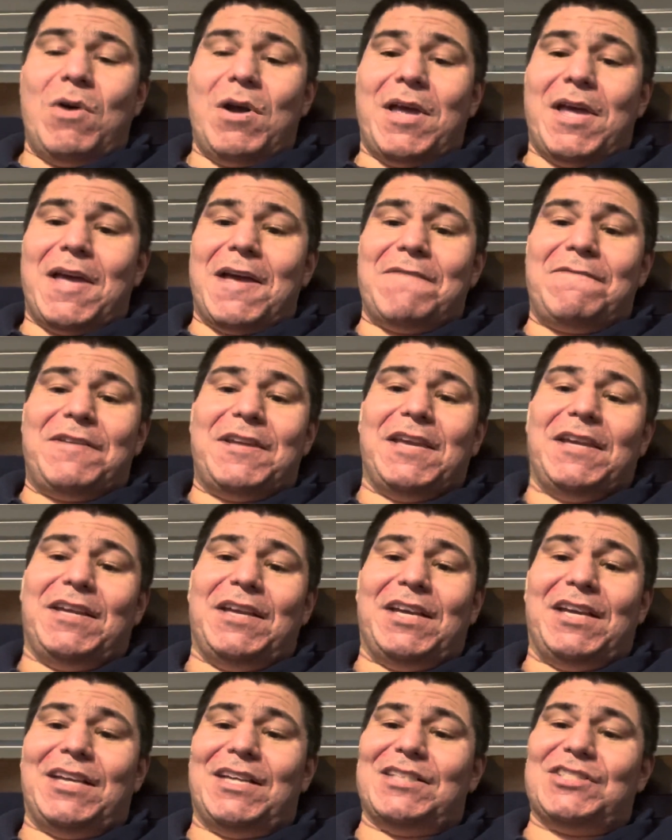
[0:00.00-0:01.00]
if
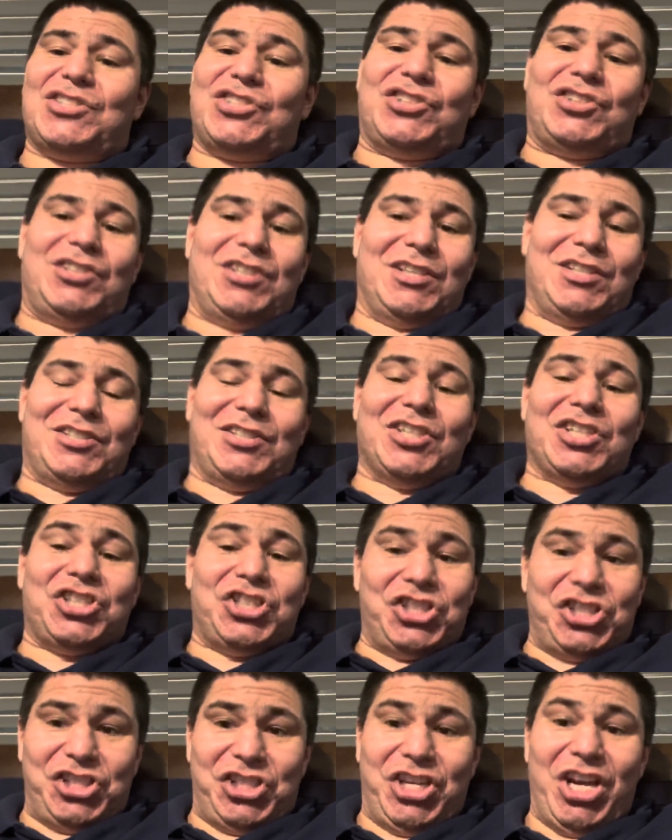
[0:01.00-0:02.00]
he is the
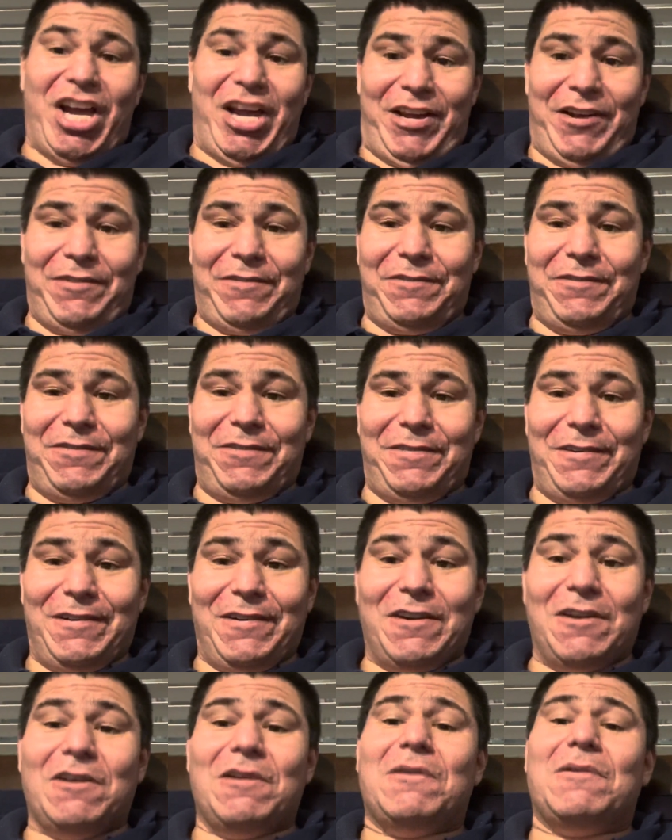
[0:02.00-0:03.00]
chef,
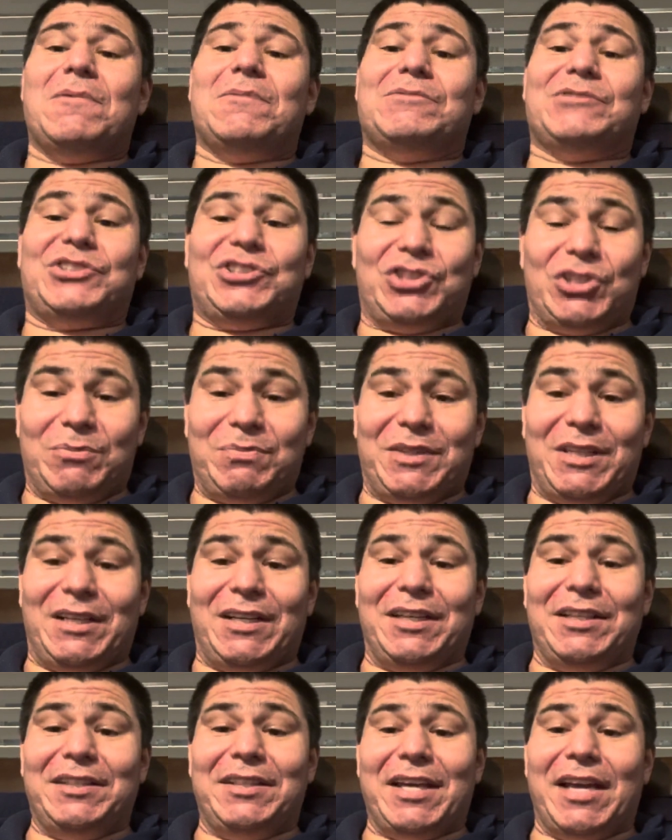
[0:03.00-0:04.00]
something
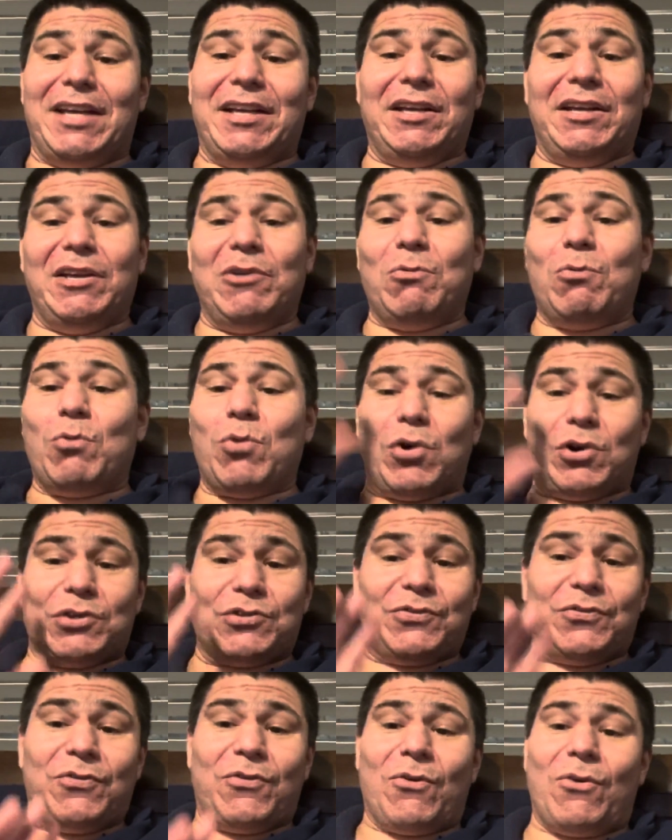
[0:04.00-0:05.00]
like that, and he
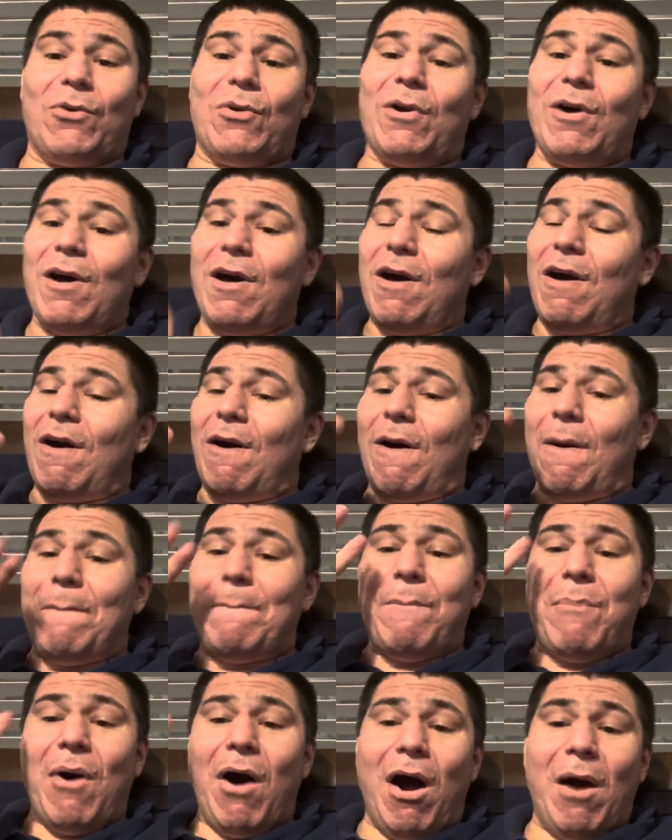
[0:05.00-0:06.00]
works for a
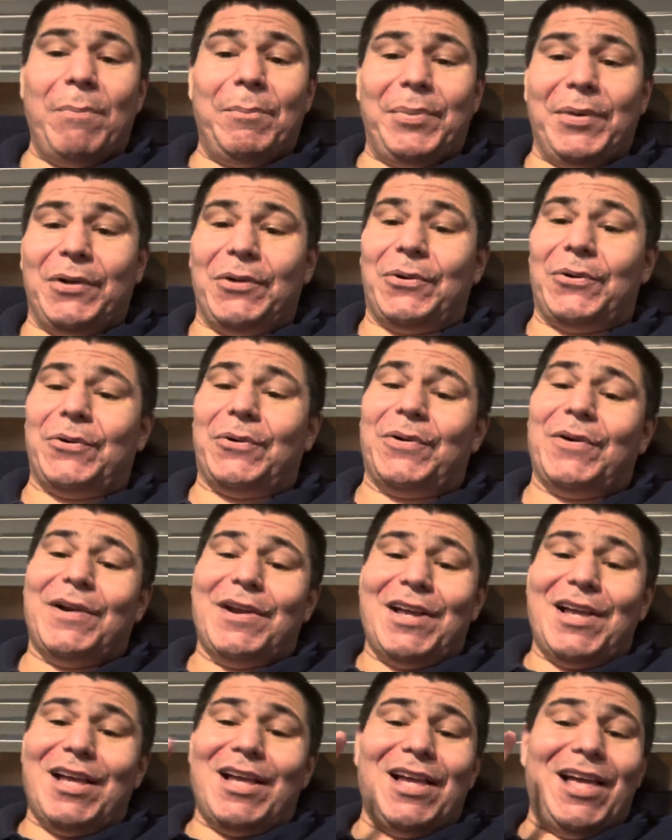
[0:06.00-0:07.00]
popular
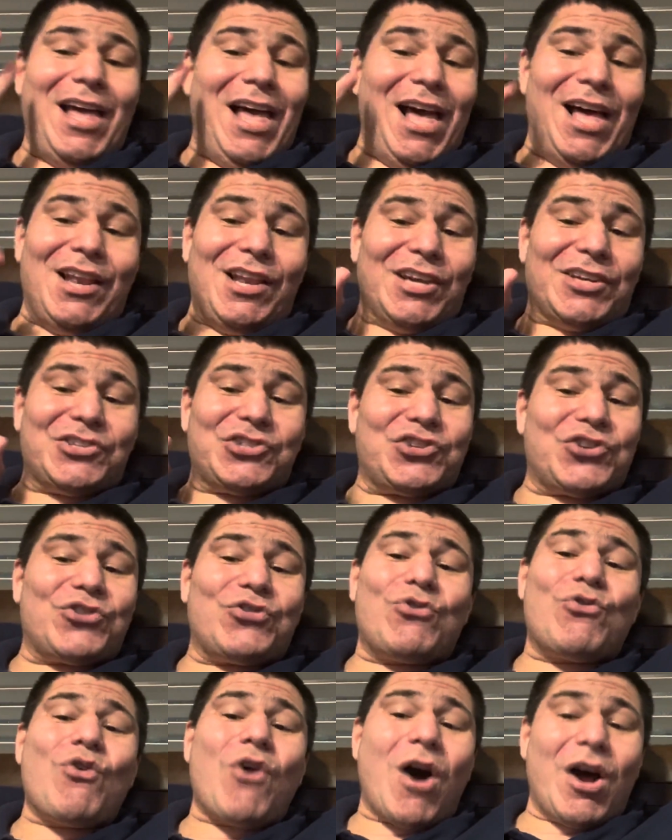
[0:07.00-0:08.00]

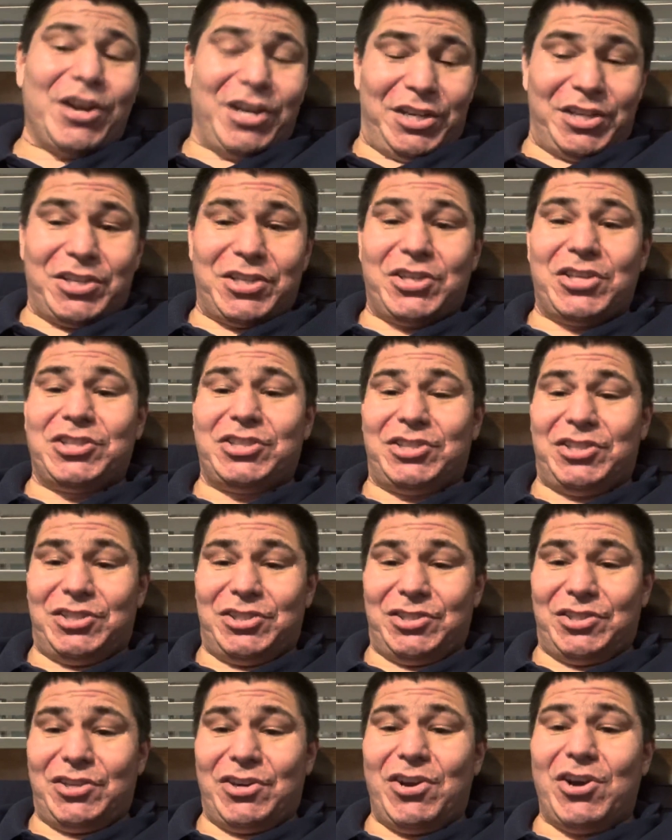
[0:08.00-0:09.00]

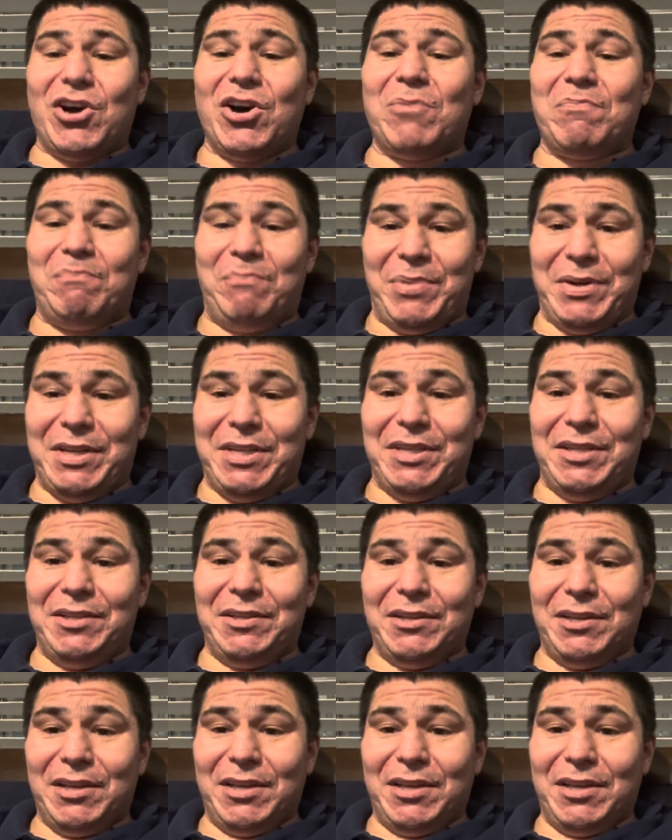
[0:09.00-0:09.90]
electronics company.